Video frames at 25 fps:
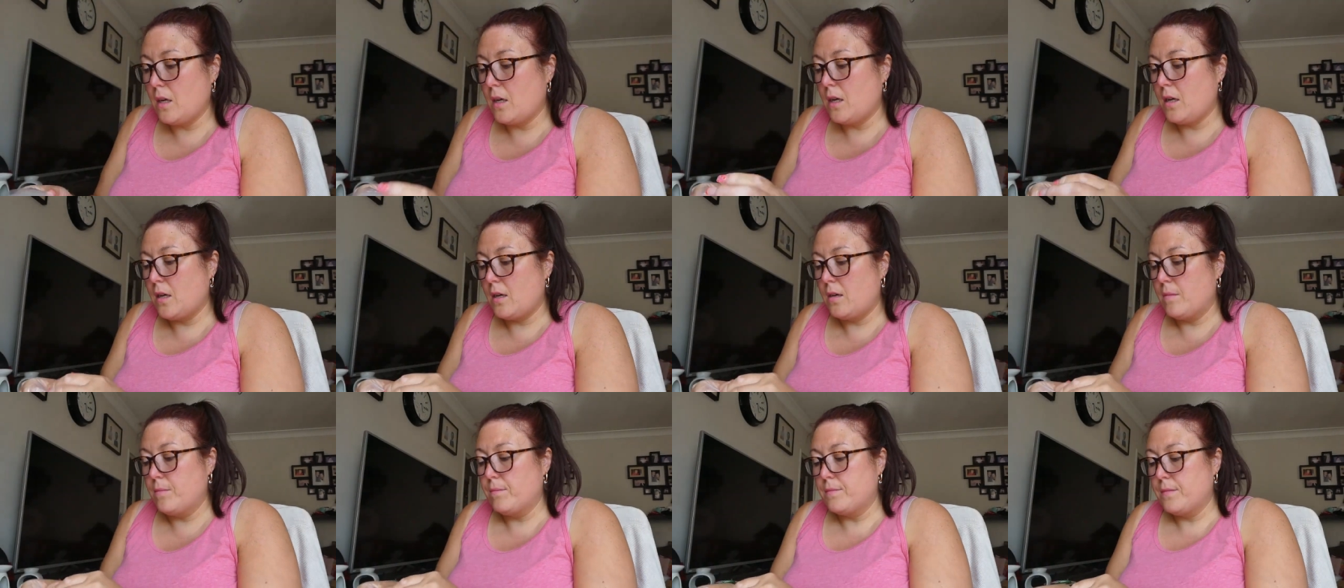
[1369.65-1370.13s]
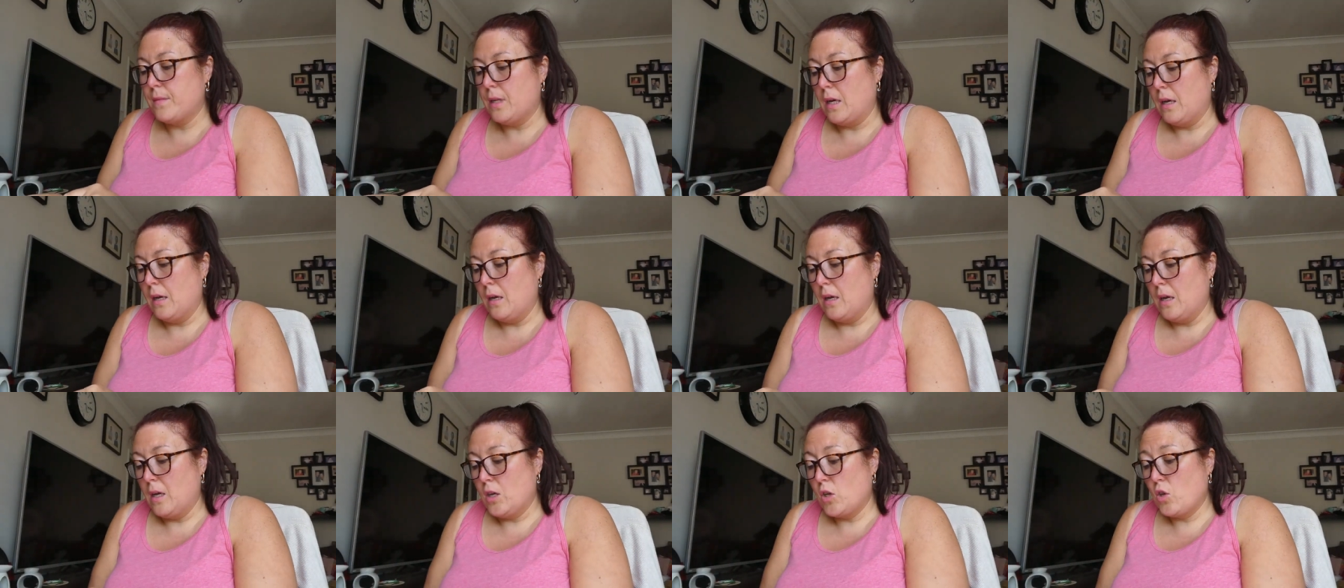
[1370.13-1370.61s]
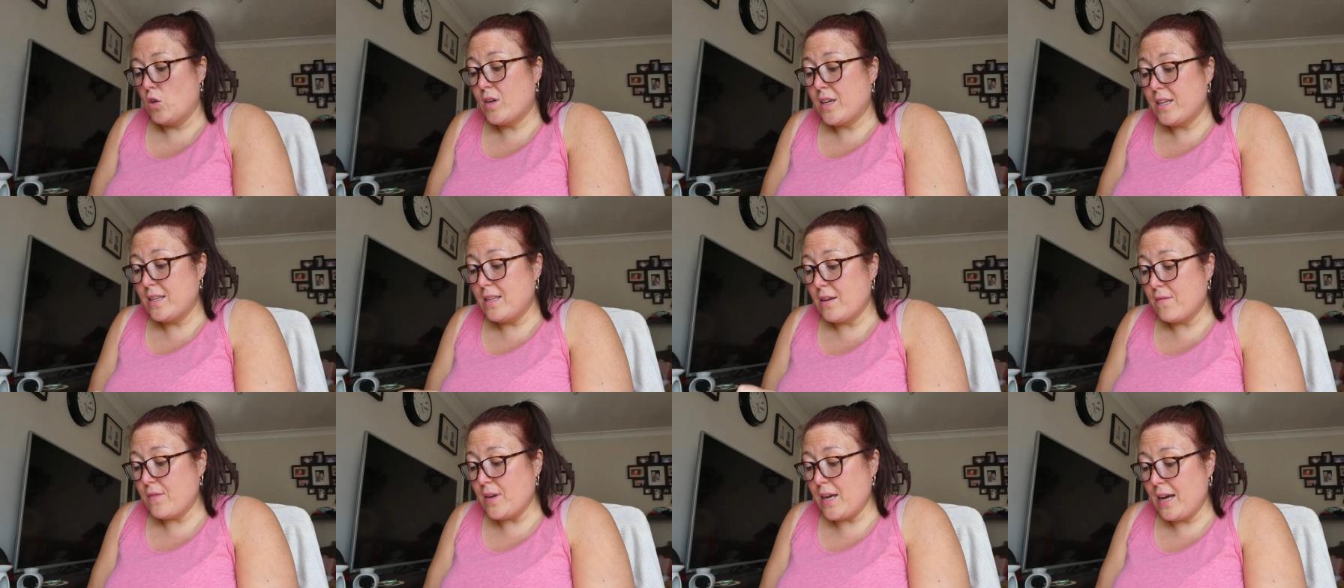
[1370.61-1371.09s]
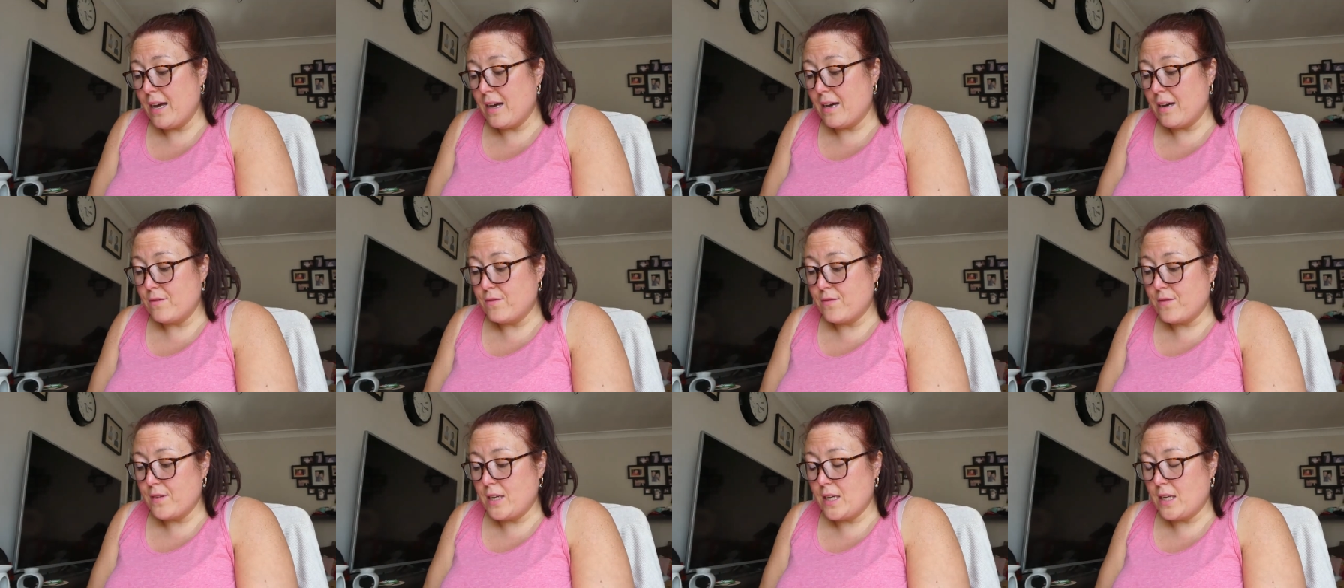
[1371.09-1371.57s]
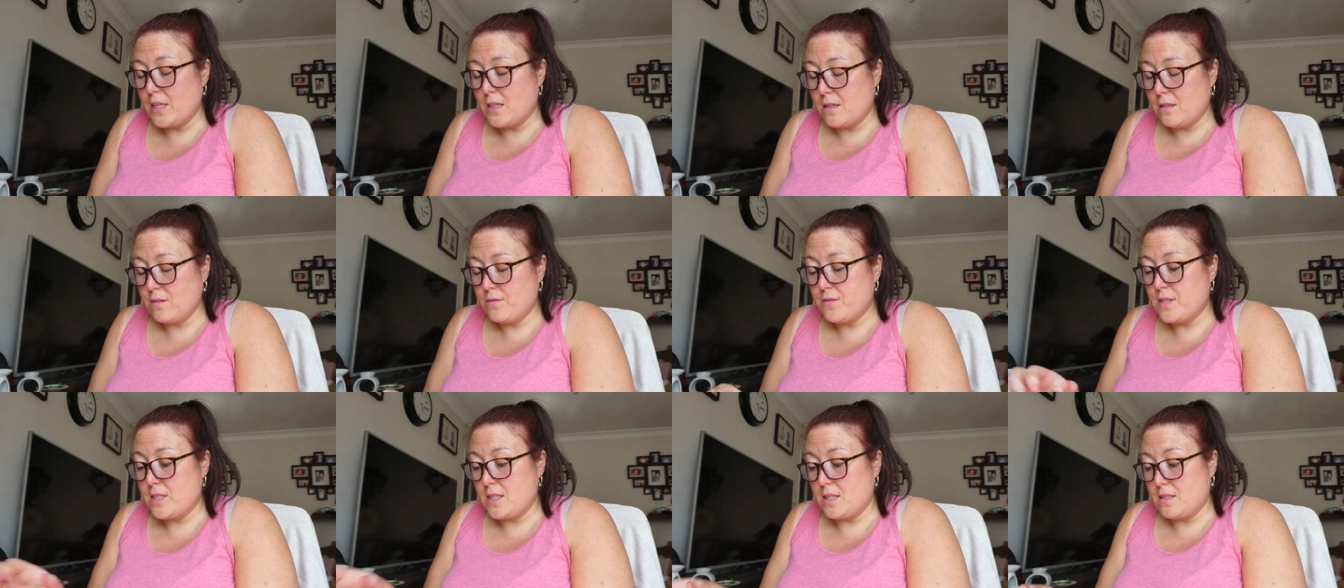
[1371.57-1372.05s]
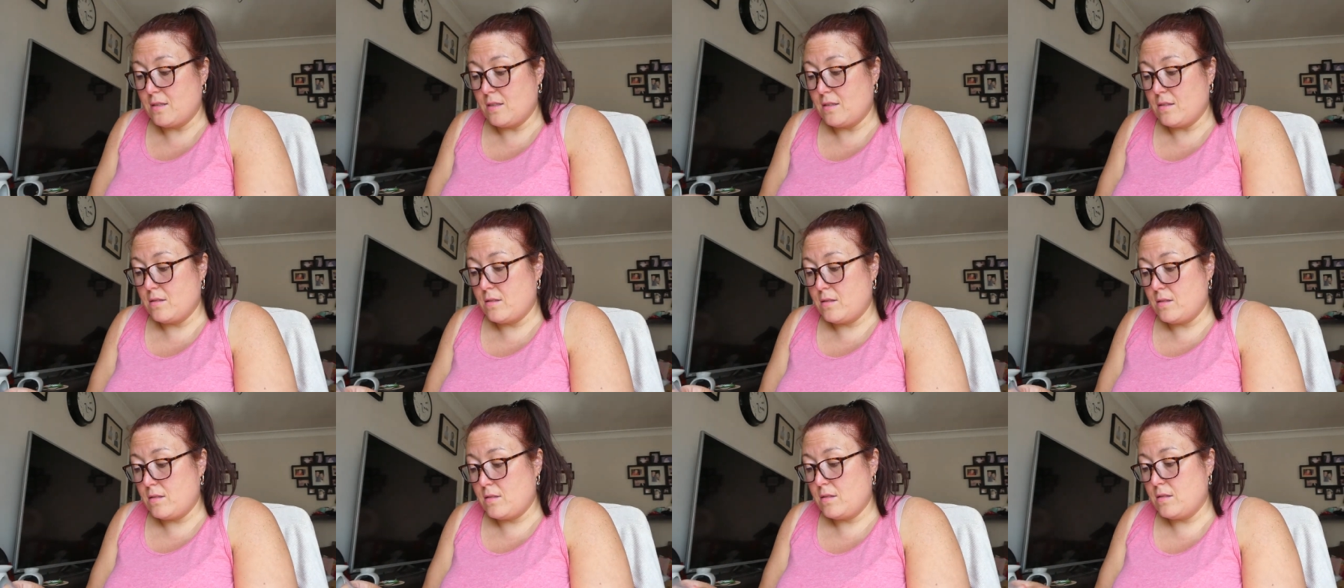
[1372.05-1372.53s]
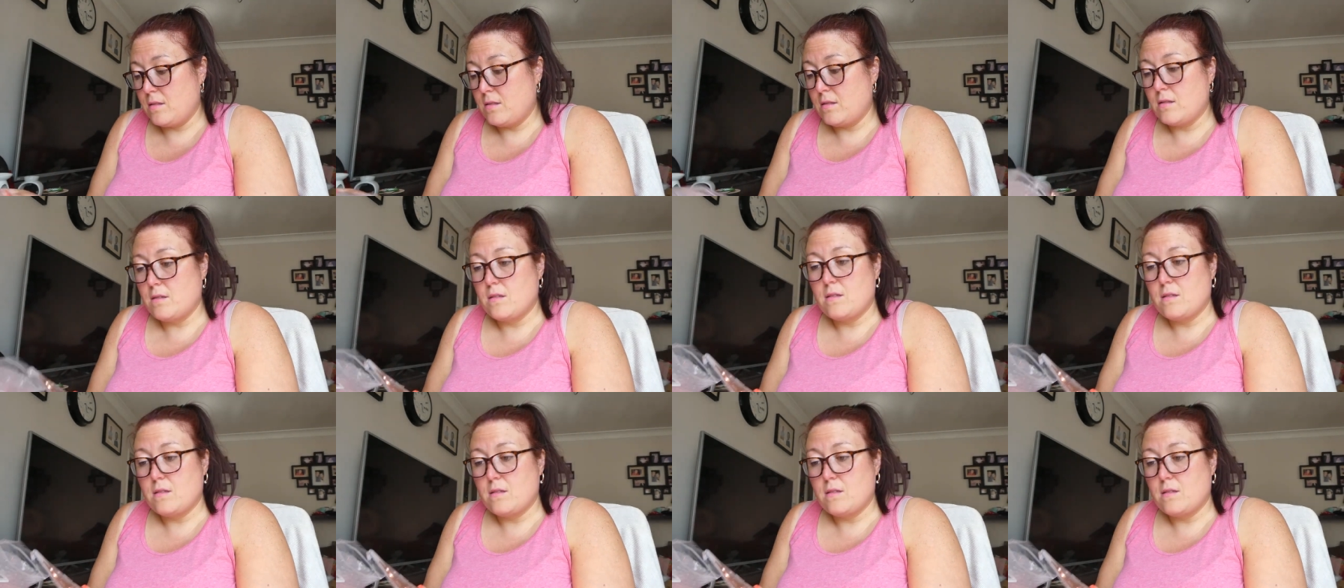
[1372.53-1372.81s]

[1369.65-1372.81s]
Um, you can never have enough scissors.